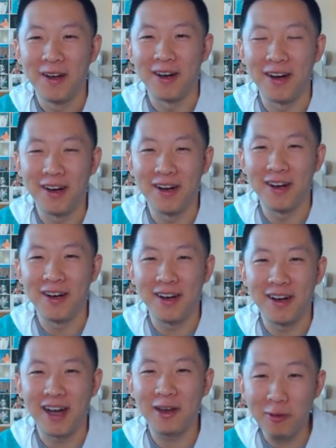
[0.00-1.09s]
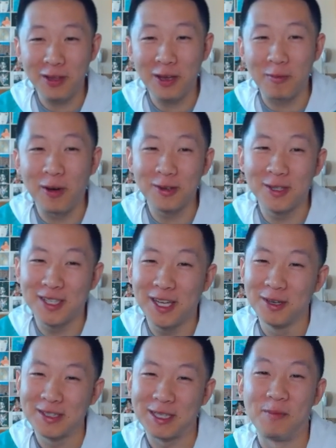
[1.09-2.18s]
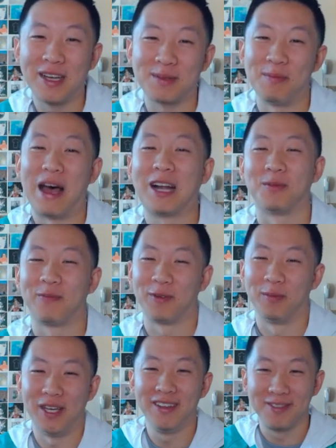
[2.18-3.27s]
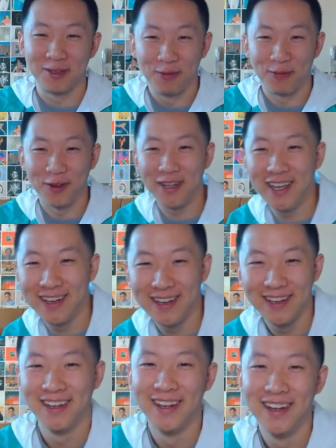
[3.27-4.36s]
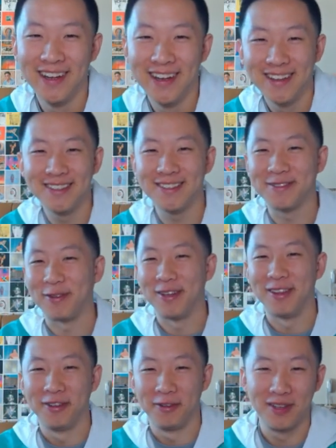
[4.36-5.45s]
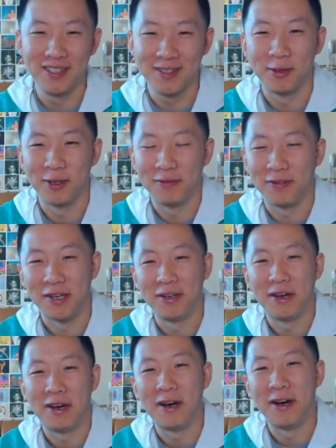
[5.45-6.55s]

I don't think Mono Steel's the best matchup for me, truthfully. This is fun, though. This is really fun.